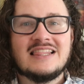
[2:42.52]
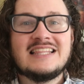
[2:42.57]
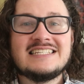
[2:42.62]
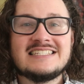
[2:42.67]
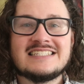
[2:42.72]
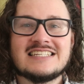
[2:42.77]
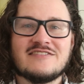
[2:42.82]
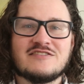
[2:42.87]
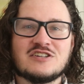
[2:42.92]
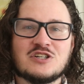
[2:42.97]

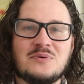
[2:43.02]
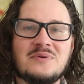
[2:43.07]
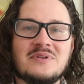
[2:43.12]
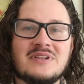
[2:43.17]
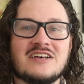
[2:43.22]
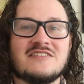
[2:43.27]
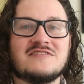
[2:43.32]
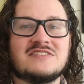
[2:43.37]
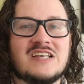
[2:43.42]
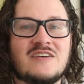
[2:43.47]
This is of a
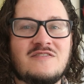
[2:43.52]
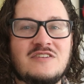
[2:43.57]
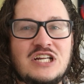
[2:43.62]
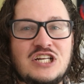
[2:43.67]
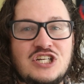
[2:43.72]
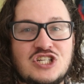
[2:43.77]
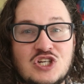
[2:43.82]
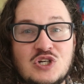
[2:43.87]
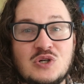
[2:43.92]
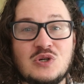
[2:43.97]
total of
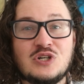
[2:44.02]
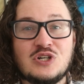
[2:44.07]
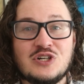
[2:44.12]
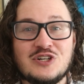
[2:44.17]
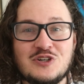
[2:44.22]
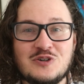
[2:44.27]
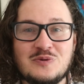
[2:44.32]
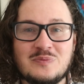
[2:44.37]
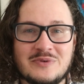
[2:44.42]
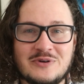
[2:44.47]
72
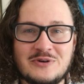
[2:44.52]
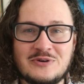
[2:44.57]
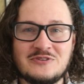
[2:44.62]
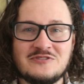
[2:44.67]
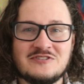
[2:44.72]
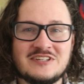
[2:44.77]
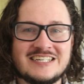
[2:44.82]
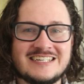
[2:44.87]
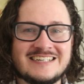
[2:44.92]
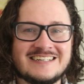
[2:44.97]
new
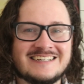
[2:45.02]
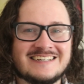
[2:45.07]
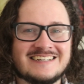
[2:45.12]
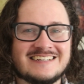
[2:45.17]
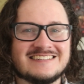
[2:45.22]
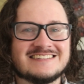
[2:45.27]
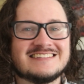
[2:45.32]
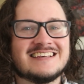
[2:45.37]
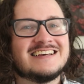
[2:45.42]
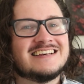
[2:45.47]

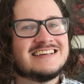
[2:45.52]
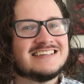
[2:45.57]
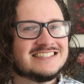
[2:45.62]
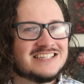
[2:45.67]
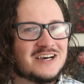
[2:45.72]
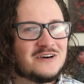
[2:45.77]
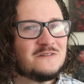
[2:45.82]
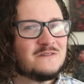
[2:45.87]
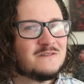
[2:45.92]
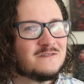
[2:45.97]
movies
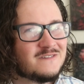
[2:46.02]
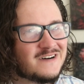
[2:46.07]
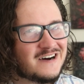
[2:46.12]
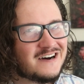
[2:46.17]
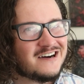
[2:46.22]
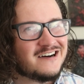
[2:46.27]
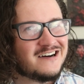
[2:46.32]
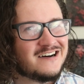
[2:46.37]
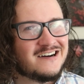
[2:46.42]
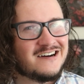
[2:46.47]
so
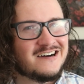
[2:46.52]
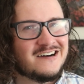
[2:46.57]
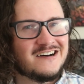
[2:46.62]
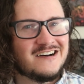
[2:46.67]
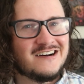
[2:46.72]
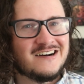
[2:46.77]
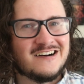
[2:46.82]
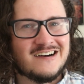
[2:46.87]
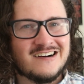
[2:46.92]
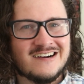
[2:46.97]

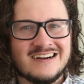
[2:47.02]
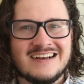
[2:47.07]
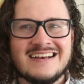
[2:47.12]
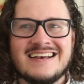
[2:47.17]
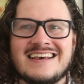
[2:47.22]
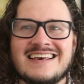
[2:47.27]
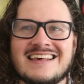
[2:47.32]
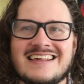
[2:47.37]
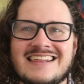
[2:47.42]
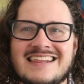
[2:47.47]
far
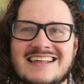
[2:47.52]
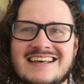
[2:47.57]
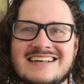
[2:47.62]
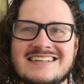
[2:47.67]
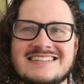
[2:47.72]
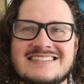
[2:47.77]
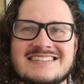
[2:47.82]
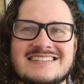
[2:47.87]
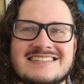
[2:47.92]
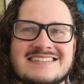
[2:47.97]

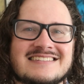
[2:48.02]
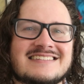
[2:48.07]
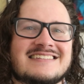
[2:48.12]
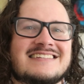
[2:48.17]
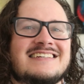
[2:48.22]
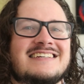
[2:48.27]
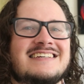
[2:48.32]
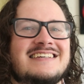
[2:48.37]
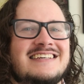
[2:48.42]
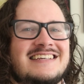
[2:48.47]

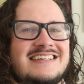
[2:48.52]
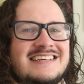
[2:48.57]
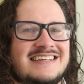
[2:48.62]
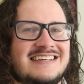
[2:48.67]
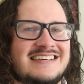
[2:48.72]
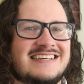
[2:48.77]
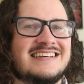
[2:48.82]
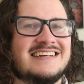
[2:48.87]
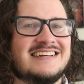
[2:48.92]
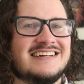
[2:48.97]
this
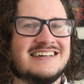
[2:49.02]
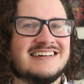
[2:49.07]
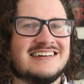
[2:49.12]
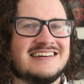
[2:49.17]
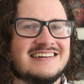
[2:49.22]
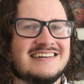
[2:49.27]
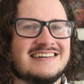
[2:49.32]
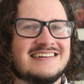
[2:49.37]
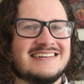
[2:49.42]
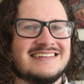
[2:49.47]

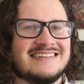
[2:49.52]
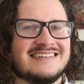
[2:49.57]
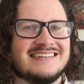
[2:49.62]
year.